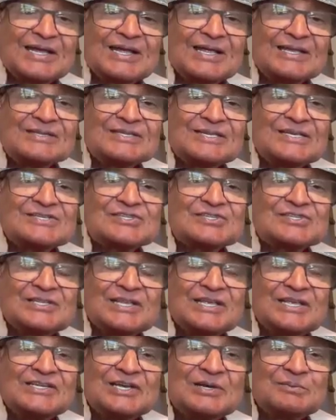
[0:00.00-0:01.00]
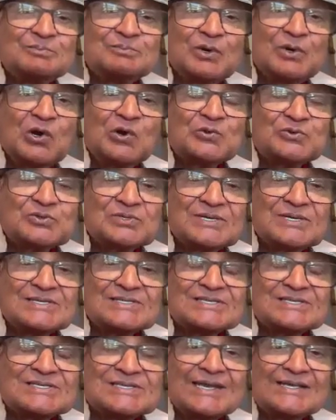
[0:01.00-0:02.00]
And this needing both
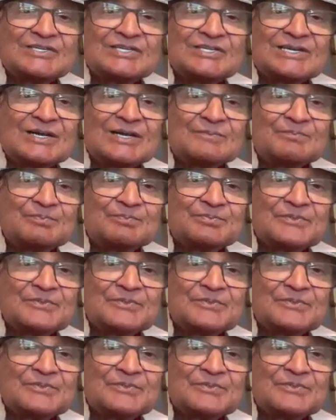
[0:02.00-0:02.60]
is the idea.